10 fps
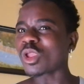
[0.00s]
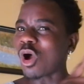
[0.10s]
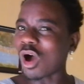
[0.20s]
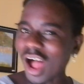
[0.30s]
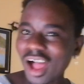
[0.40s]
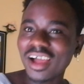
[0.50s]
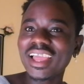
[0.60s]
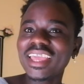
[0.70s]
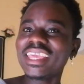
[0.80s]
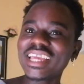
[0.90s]
Or
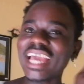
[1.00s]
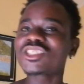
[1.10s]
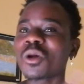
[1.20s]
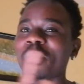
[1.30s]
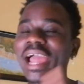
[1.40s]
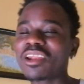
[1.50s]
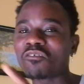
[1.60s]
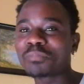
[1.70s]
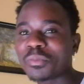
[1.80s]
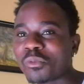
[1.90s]
you get some kind
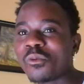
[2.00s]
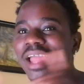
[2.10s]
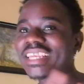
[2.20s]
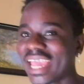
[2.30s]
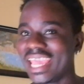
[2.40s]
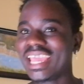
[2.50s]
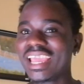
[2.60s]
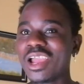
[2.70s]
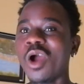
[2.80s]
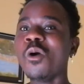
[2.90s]
of people
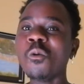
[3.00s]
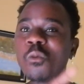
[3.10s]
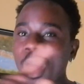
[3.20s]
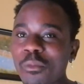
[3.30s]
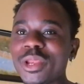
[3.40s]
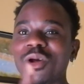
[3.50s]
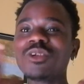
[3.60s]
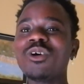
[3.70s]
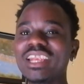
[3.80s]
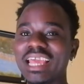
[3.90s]
where we
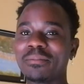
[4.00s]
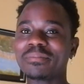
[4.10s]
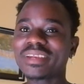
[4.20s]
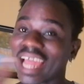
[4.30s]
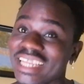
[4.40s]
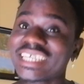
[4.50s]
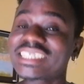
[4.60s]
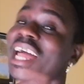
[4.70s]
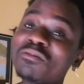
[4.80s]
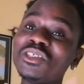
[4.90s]
don't know them, now they
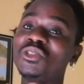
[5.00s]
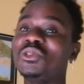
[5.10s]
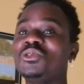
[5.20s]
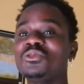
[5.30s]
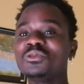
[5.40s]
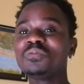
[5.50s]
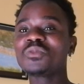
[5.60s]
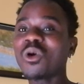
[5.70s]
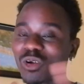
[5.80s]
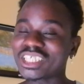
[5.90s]
serve the juju
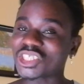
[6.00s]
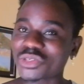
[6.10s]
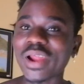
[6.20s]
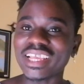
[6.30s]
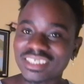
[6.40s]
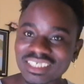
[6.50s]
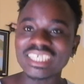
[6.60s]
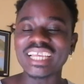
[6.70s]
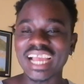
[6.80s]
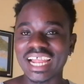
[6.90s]
or the shrines
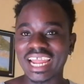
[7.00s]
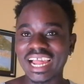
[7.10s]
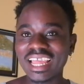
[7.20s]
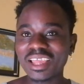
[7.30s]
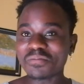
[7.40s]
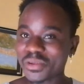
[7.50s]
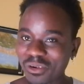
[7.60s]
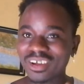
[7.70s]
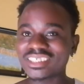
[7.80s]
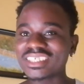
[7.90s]
in Ghana.
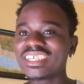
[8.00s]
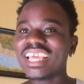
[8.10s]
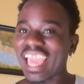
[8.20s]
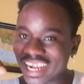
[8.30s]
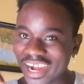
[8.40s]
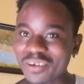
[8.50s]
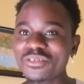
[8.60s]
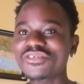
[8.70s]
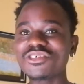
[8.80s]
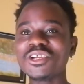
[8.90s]
Because a
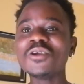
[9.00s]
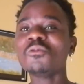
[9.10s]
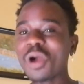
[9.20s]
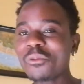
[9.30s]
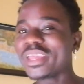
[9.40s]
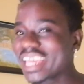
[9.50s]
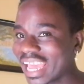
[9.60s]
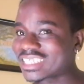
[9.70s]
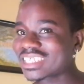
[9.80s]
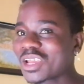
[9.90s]
country where we
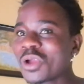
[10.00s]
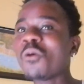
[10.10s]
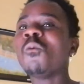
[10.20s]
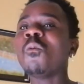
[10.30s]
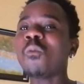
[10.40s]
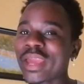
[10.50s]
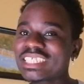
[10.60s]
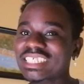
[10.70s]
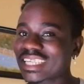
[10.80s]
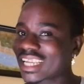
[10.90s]
get
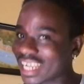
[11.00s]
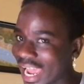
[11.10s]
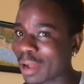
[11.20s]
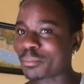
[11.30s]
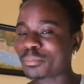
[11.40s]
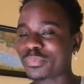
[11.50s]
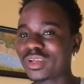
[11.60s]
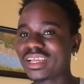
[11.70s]
wench camp,